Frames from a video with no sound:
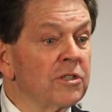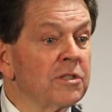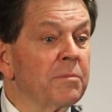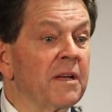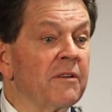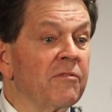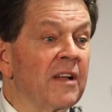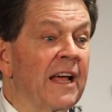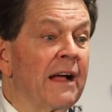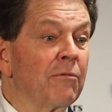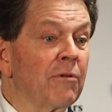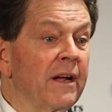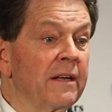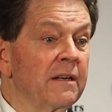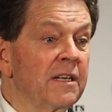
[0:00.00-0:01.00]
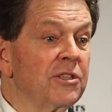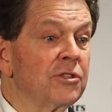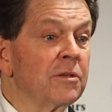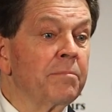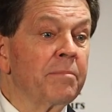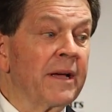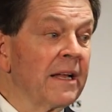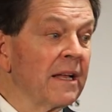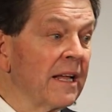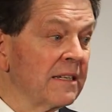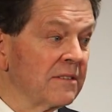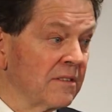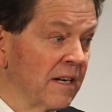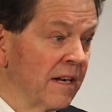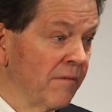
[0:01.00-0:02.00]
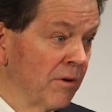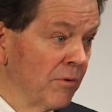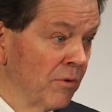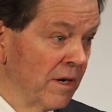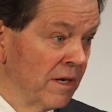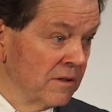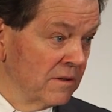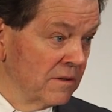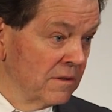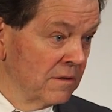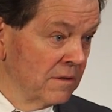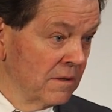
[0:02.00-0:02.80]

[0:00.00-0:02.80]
It should be a flat rate. He shouldn't pay less than everyone else.